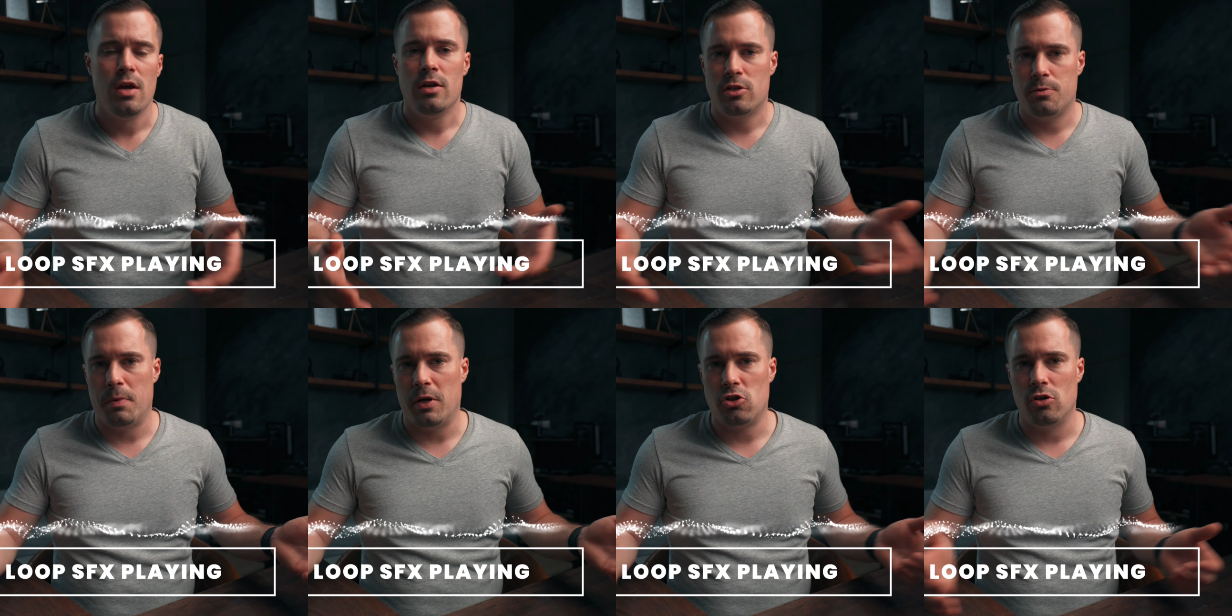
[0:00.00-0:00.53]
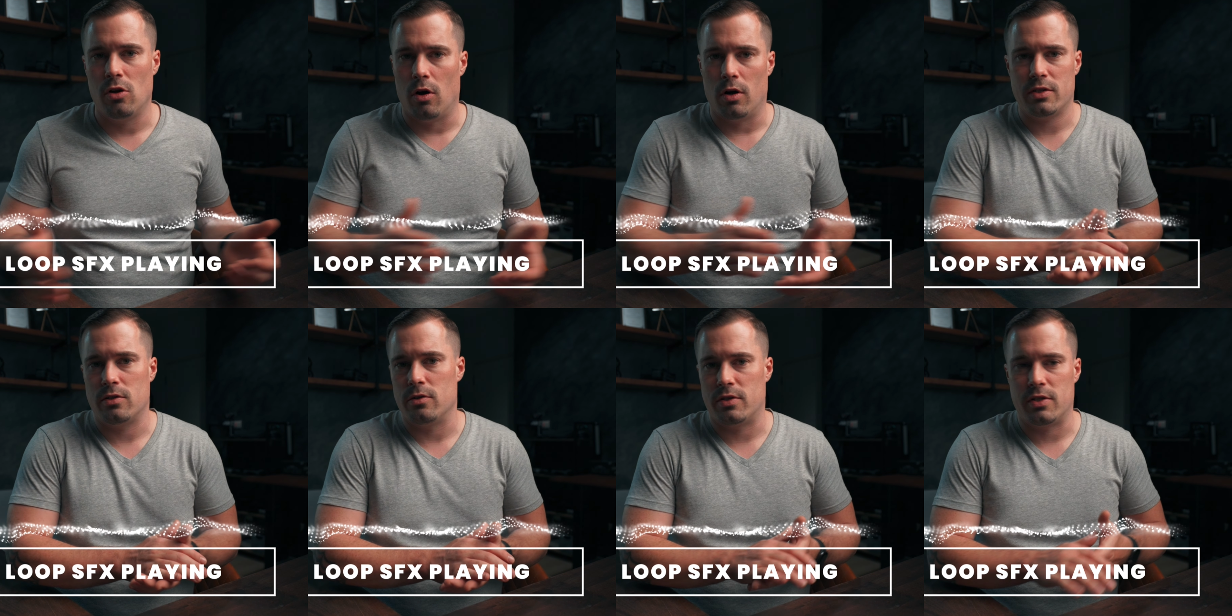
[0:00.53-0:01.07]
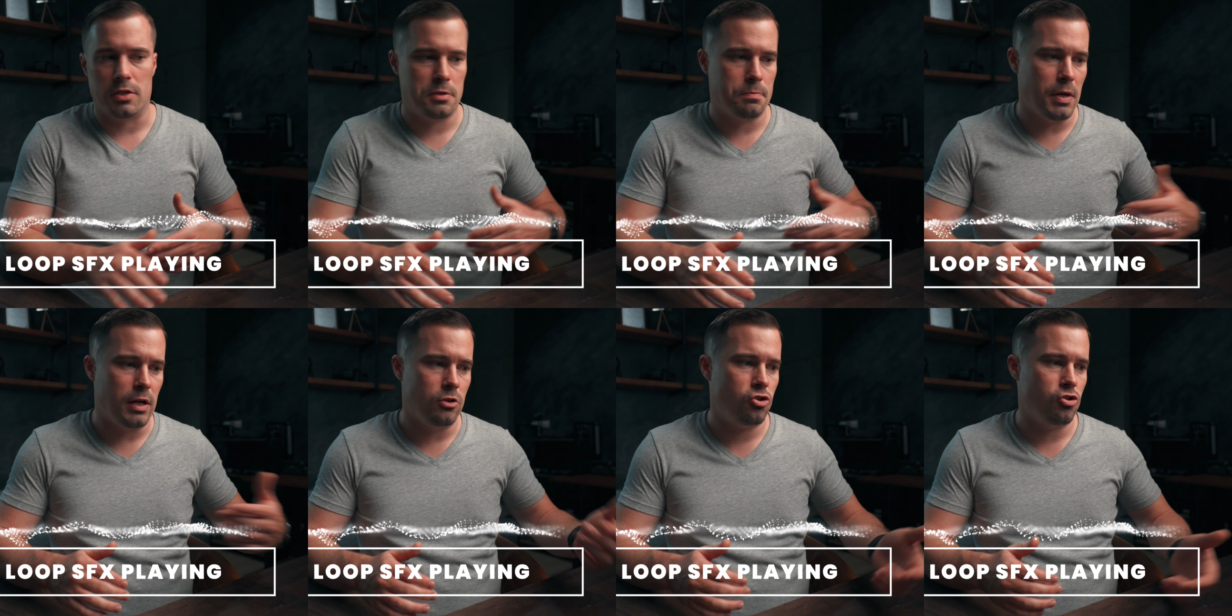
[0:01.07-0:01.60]
especially also
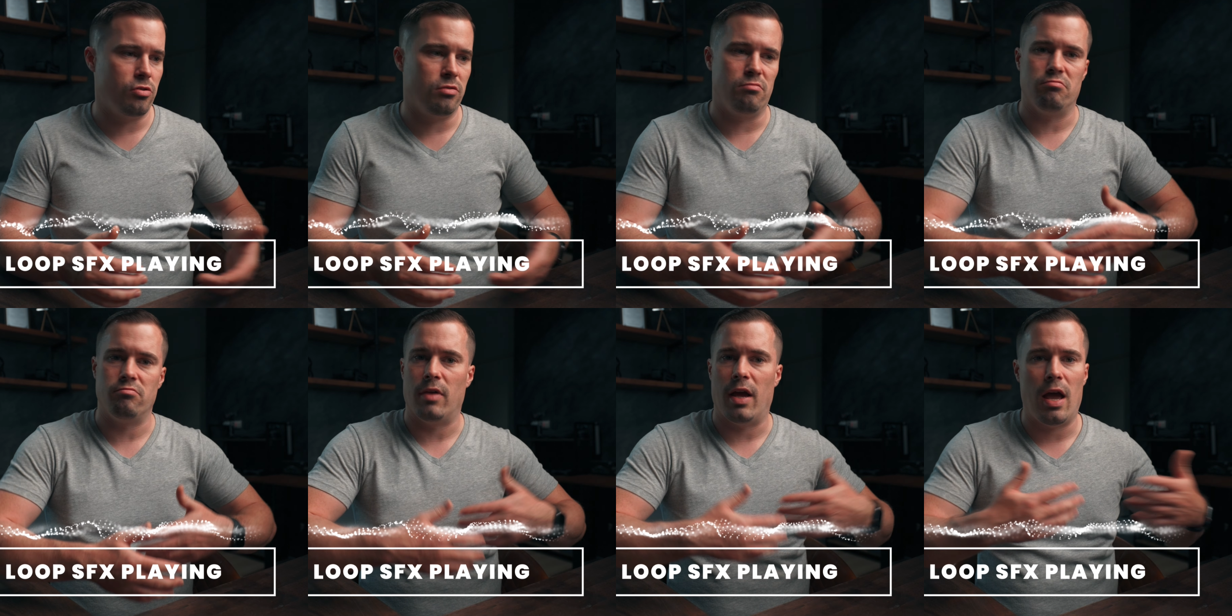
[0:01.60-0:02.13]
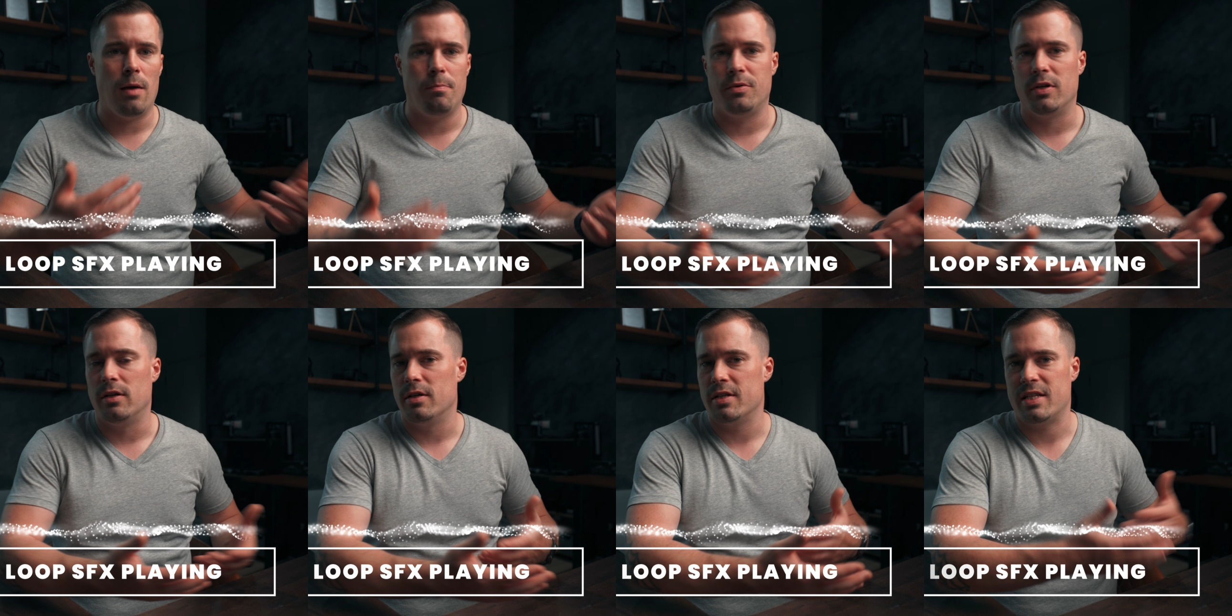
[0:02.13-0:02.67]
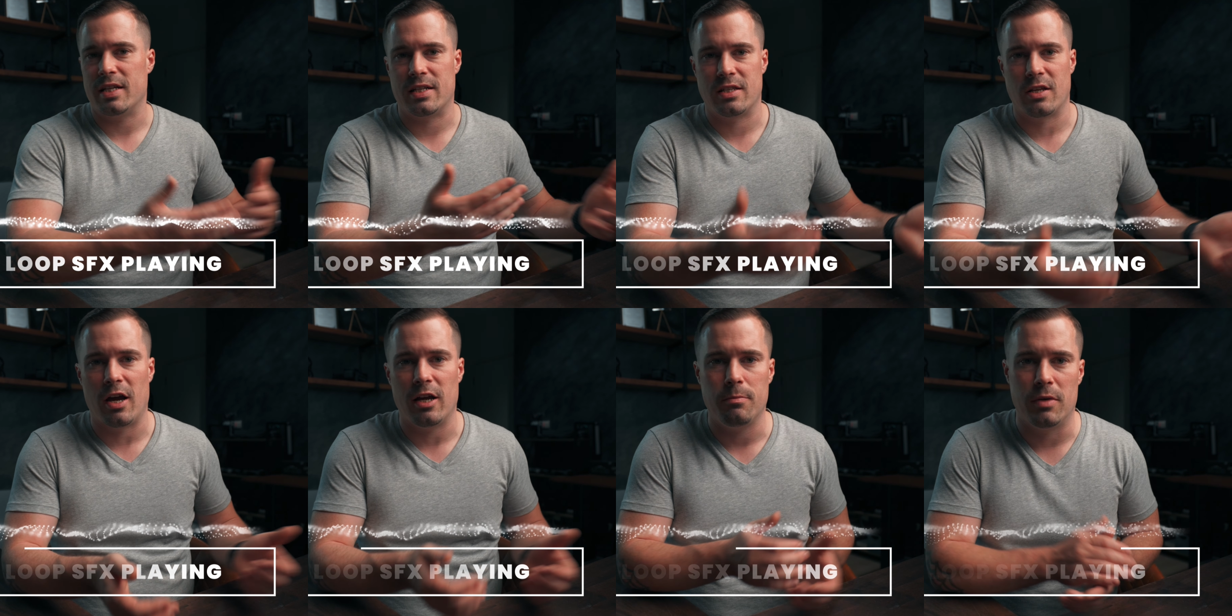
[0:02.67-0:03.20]
suspension, happiness,
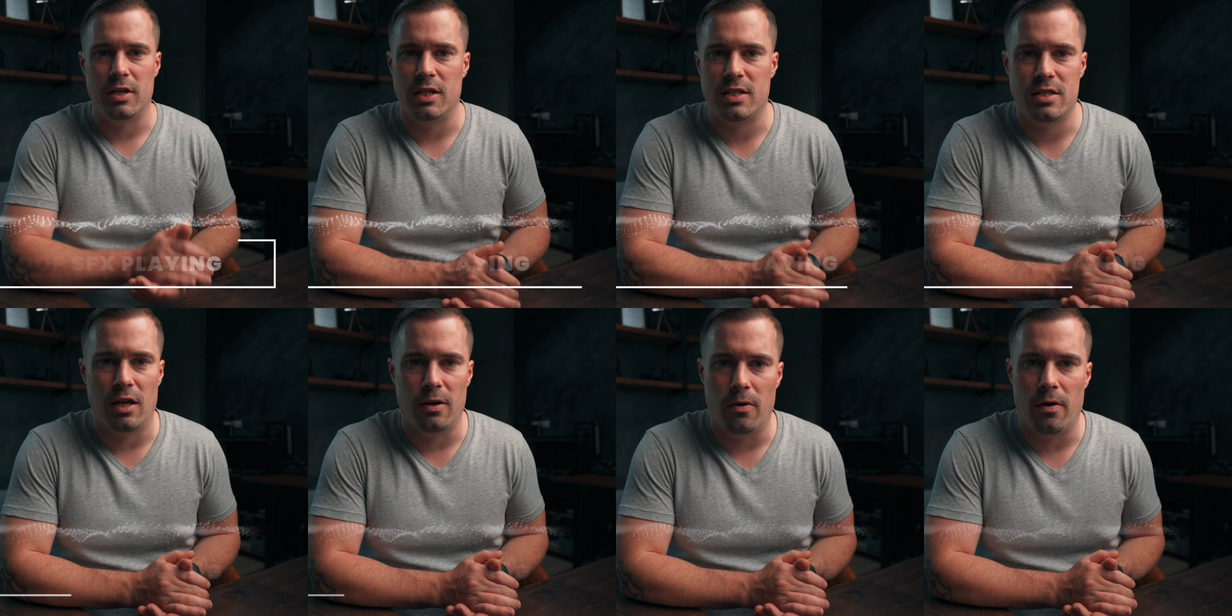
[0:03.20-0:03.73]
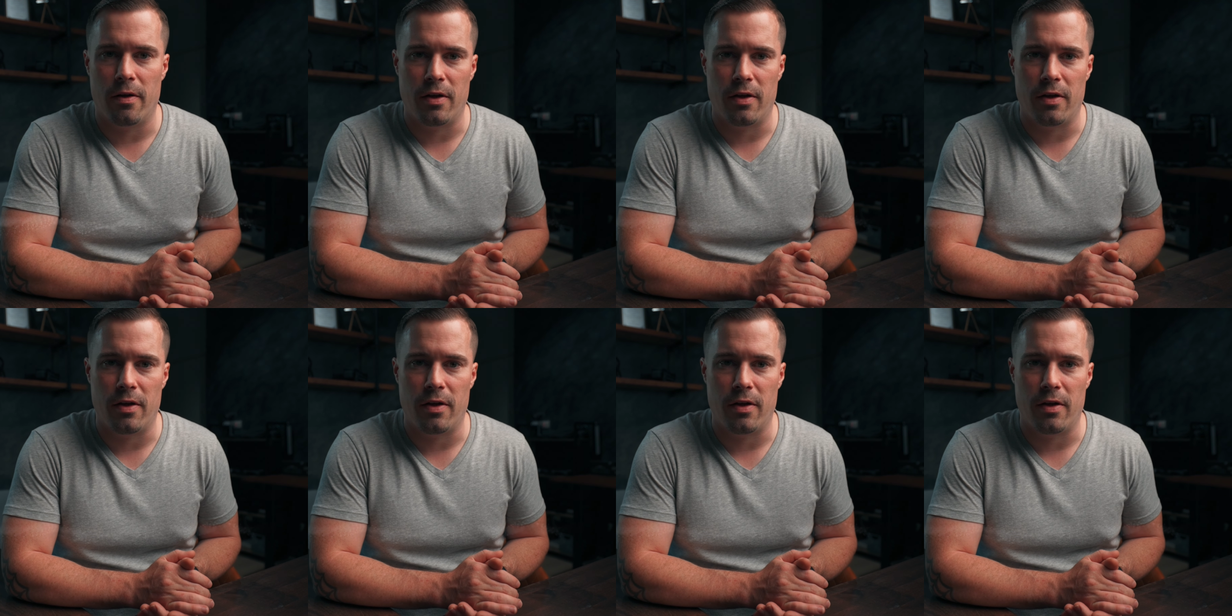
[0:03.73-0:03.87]
excitement, etc.